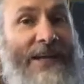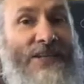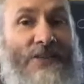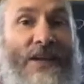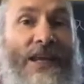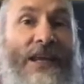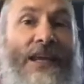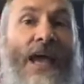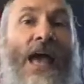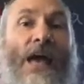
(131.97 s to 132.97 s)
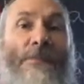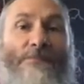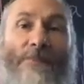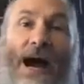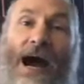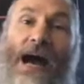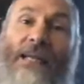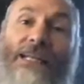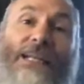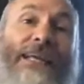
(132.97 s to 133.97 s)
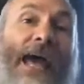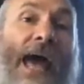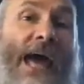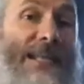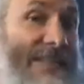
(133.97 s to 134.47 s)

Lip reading: tree. My little cat